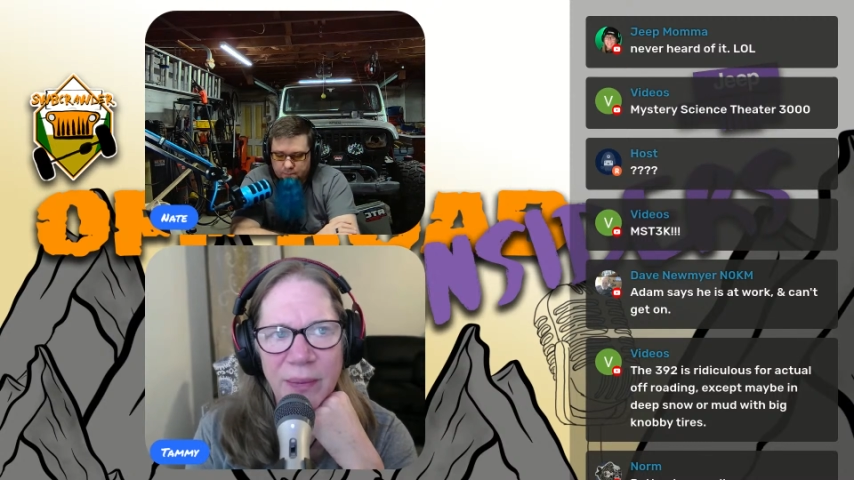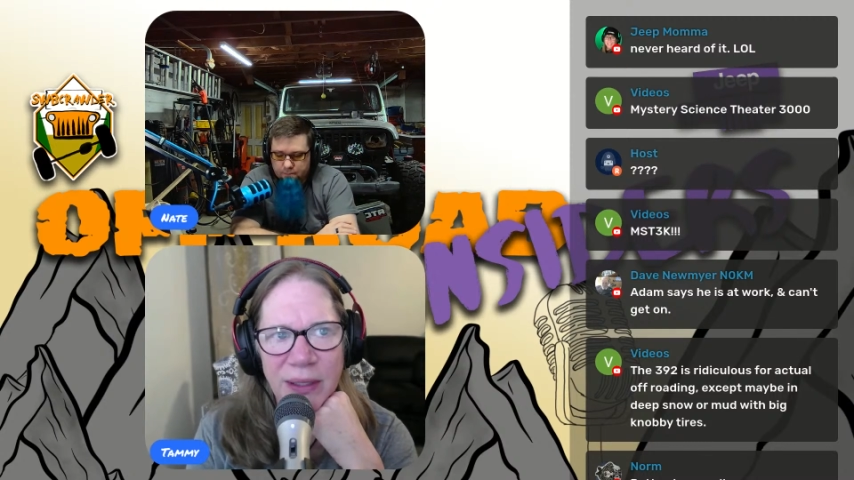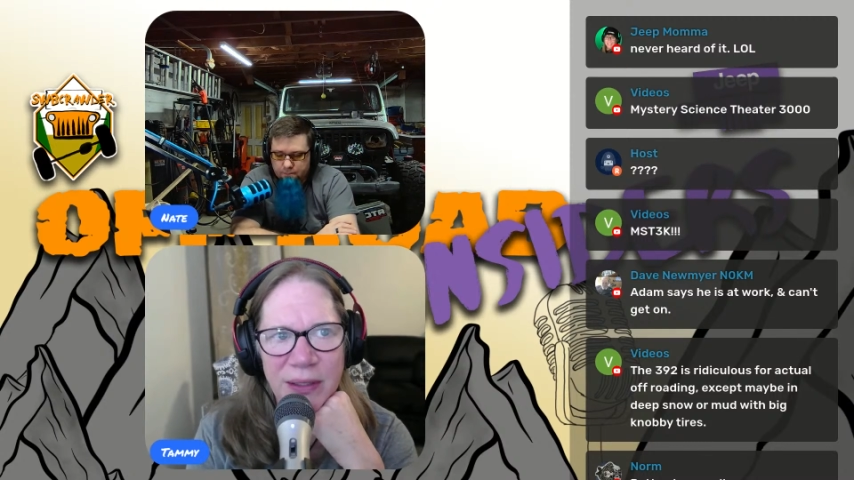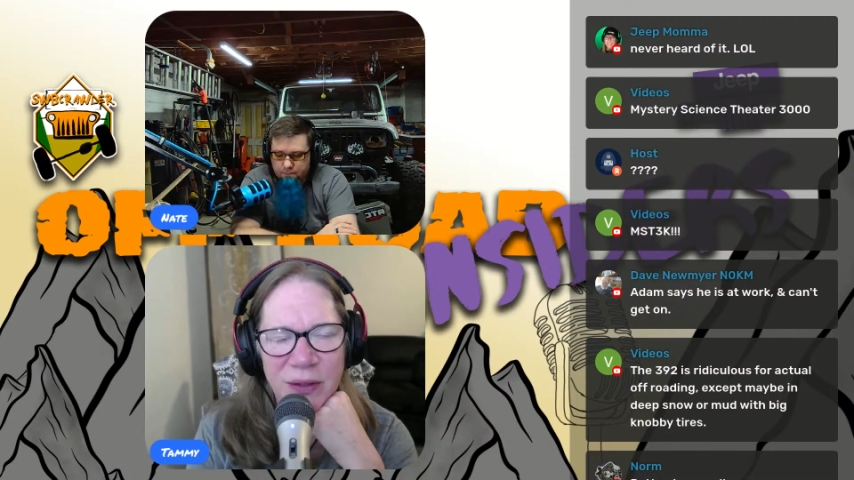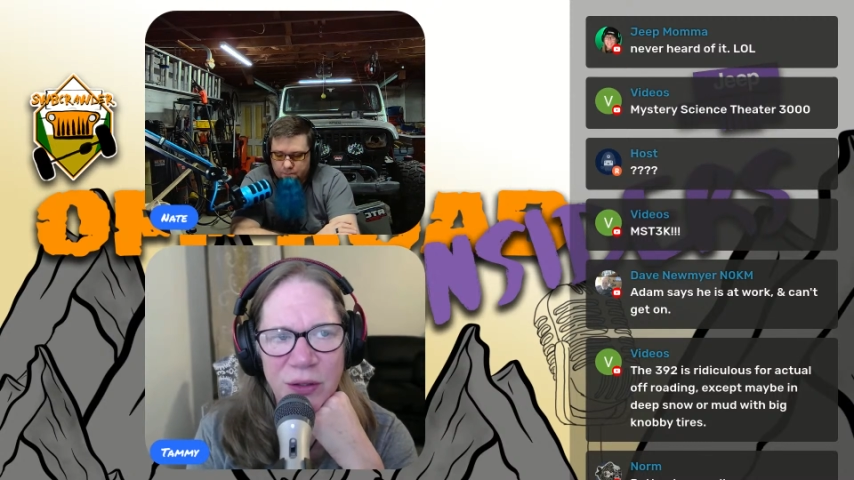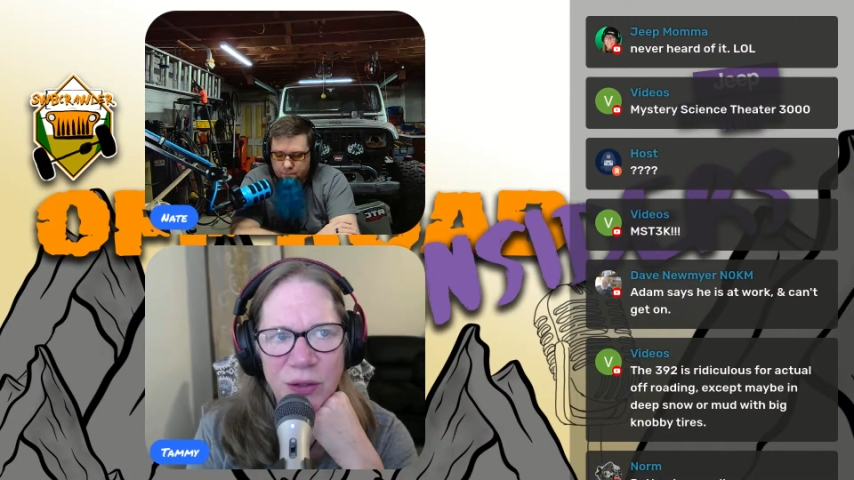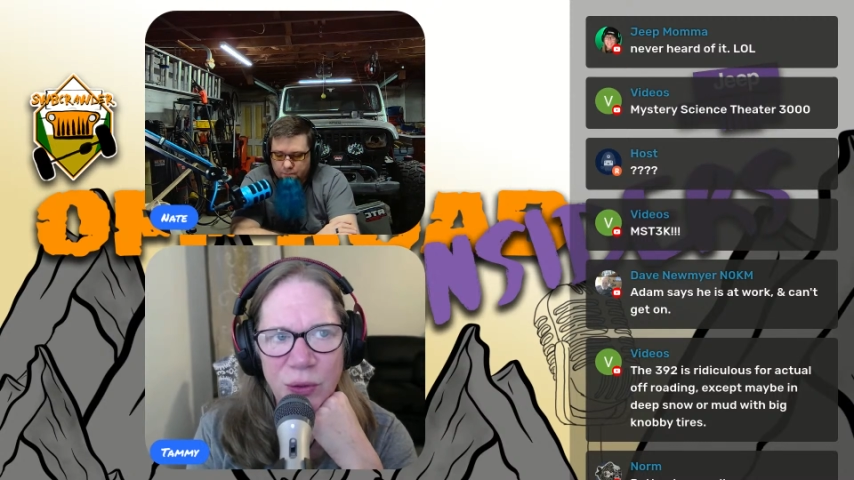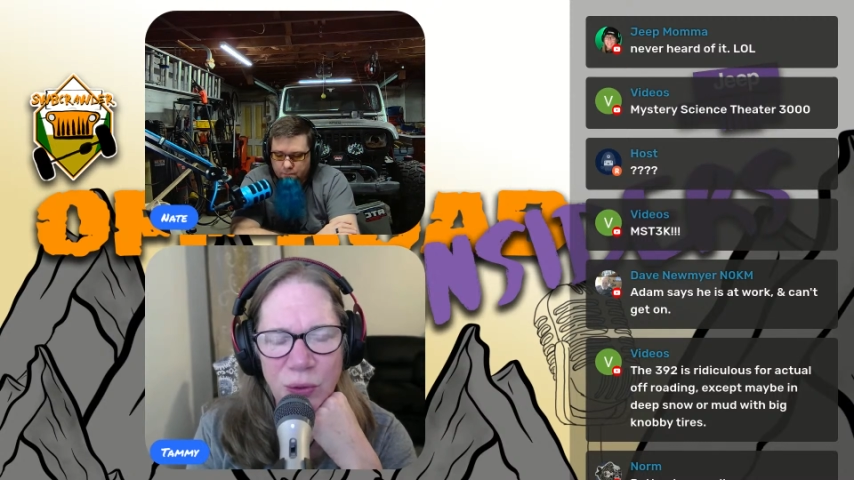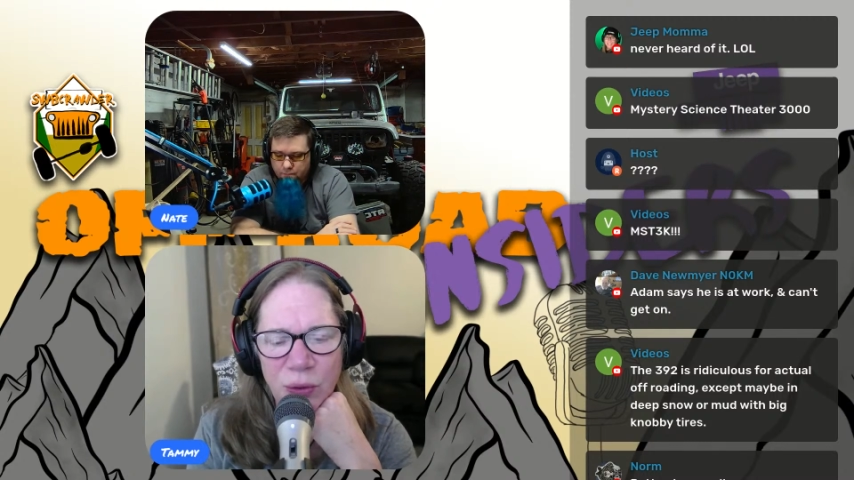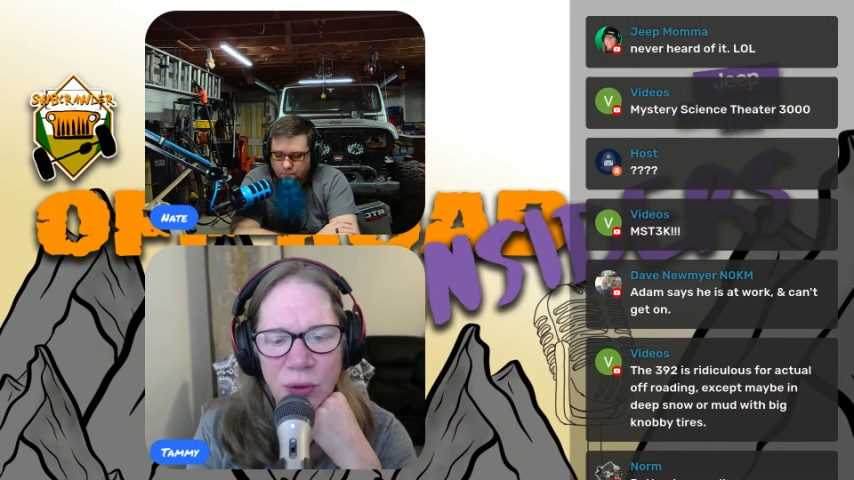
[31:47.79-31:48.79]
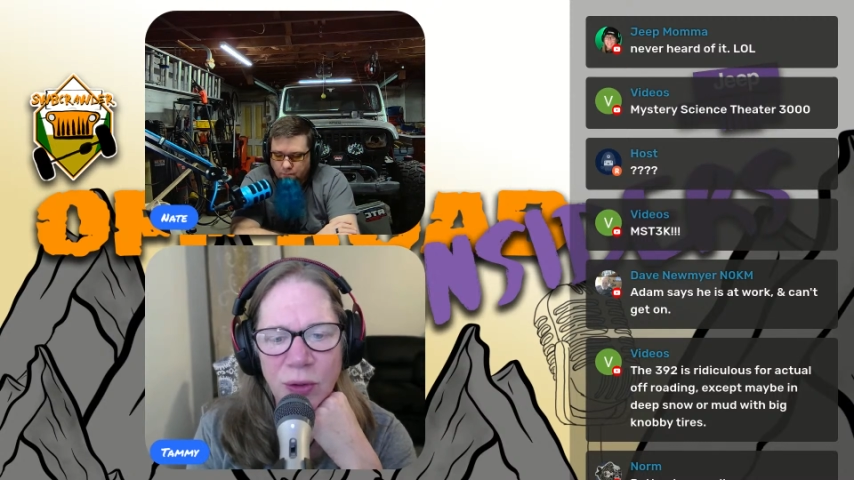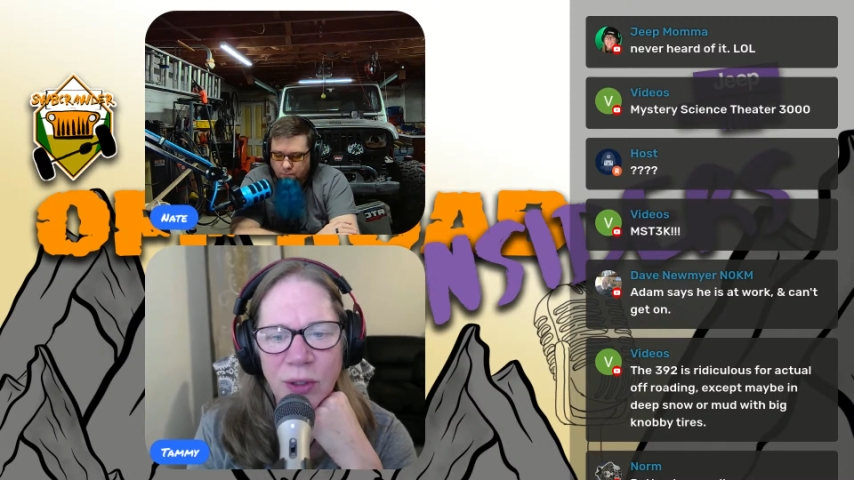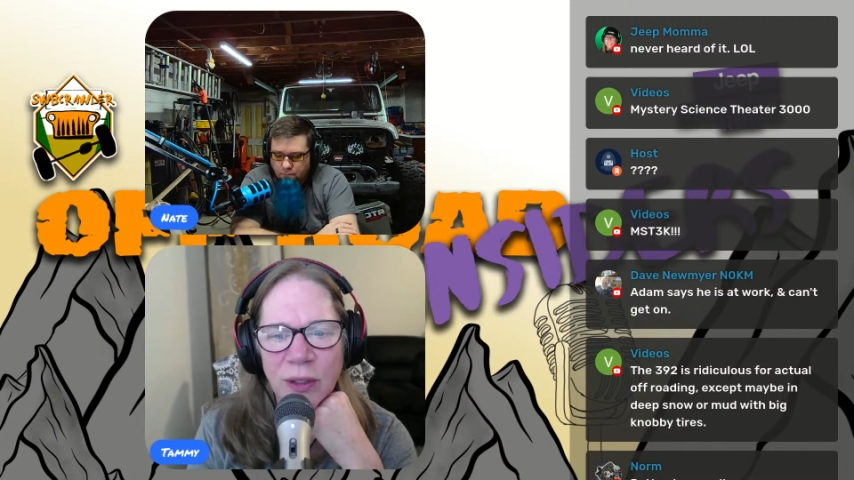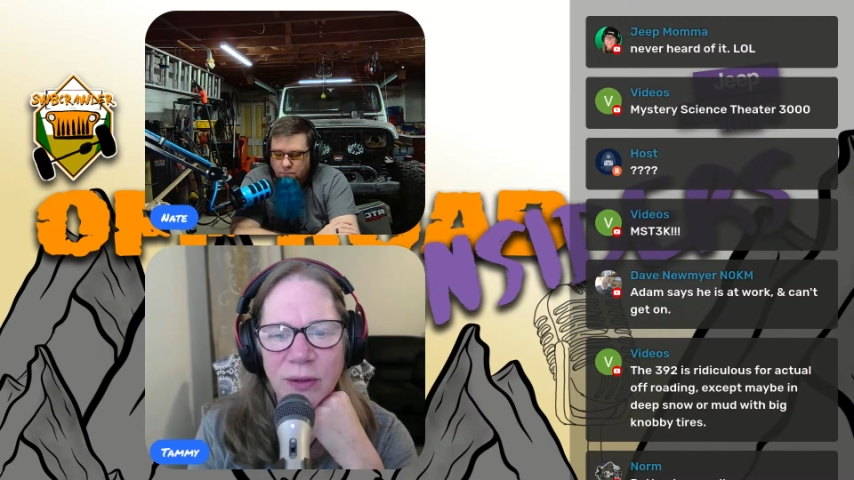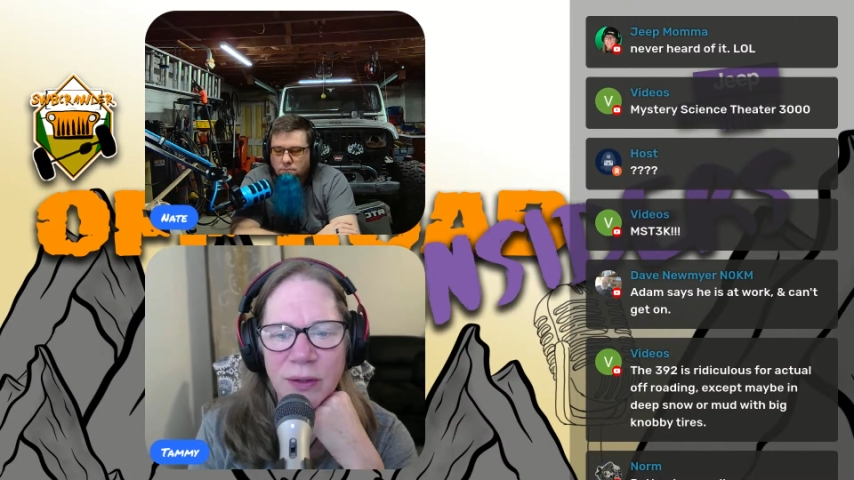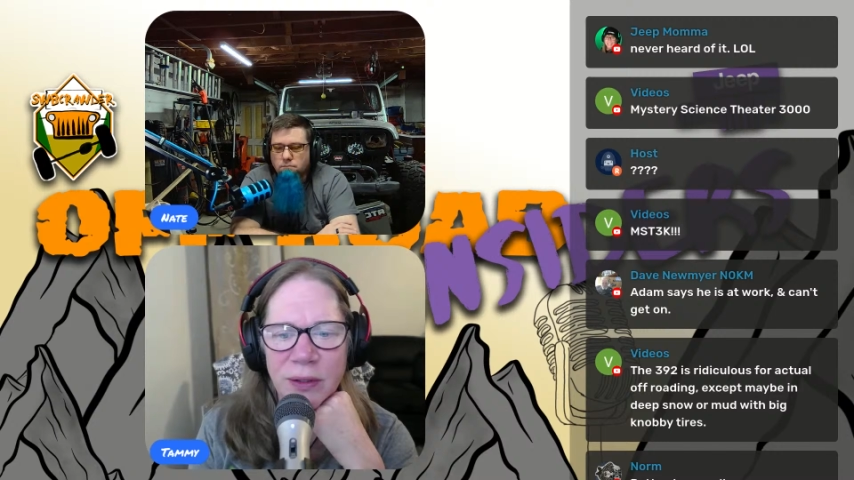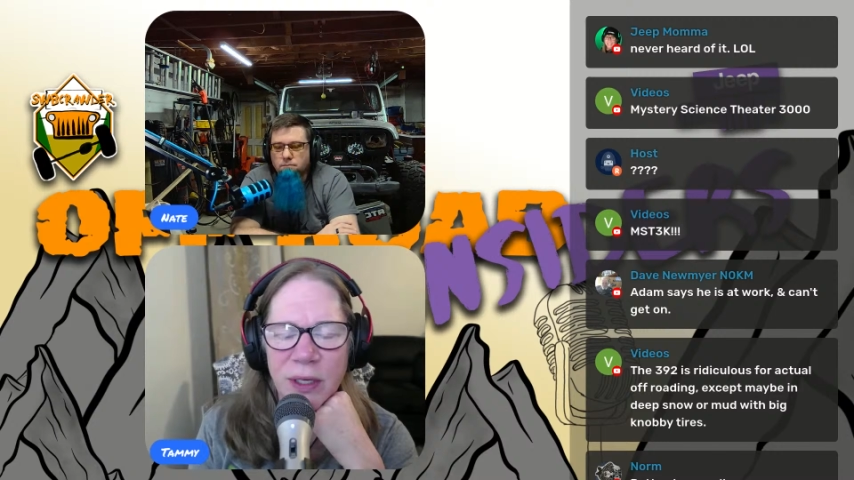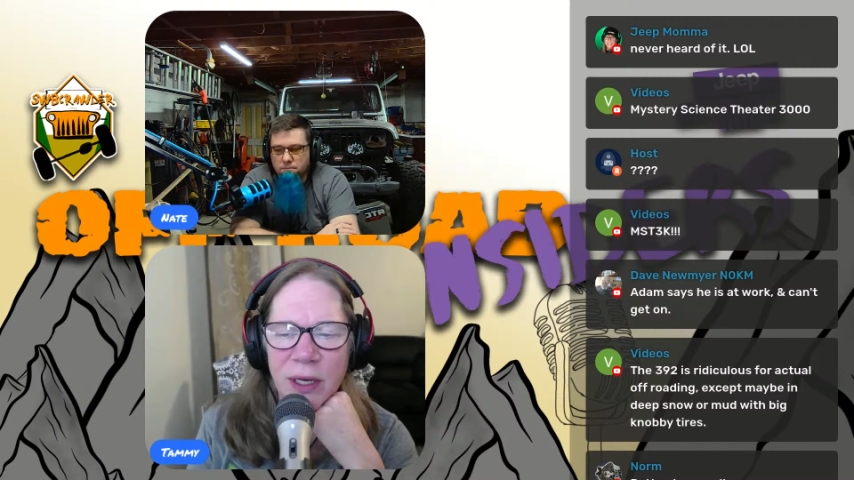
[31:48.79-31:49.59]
my son's schools